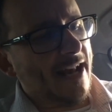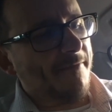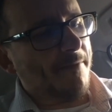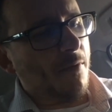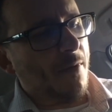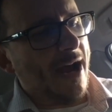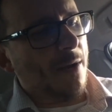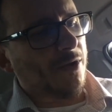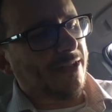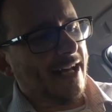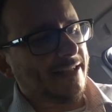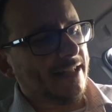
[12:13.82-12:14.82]
but where was
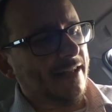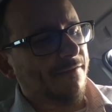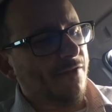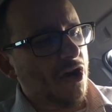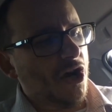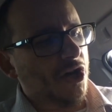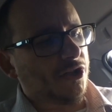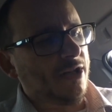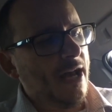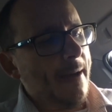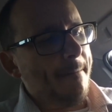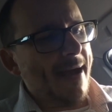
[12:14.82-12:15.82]
that in the first?"
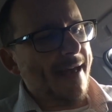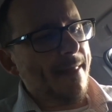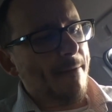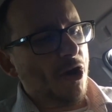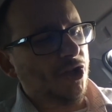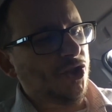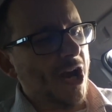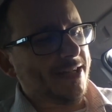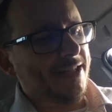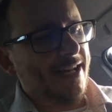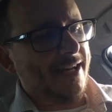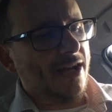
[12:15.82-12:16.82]
Ben the Boss
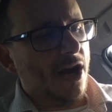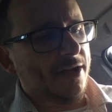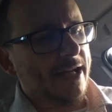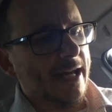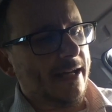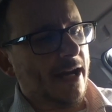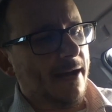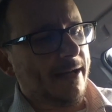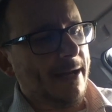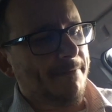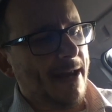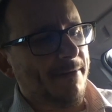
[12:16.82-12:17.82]
Jackson said, "Can't
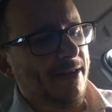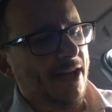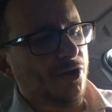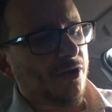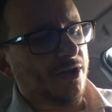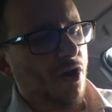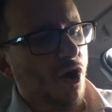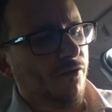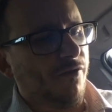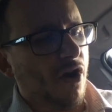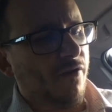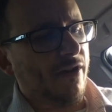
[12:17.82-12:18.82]
keep blaming the injuries of
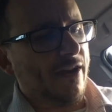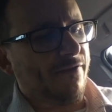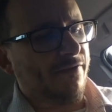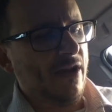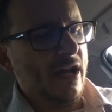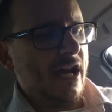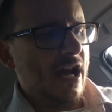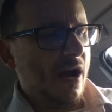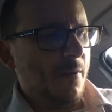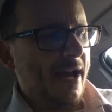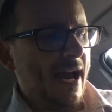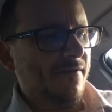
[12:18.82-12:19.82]
if
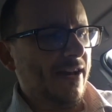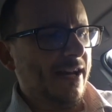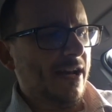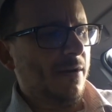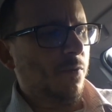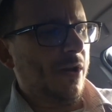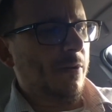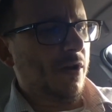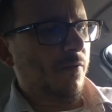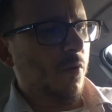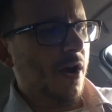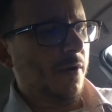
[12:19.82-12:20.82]
we have Lennon, we would
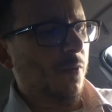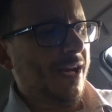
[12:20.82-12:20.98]
have won. We